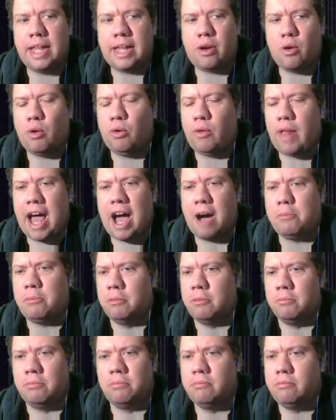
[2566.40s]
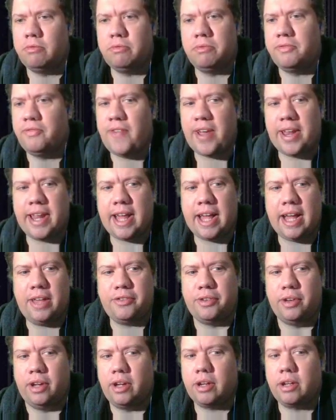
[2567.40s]
That whole album,
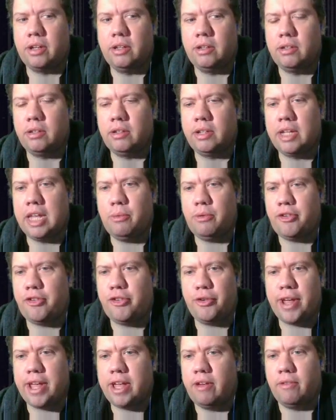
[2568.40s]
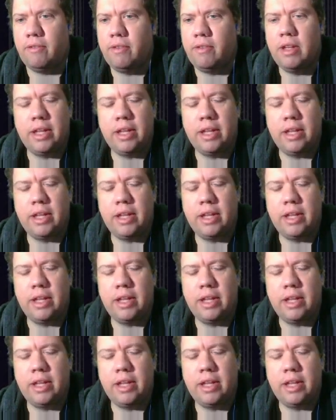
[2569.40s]
fantastic. Get what you give.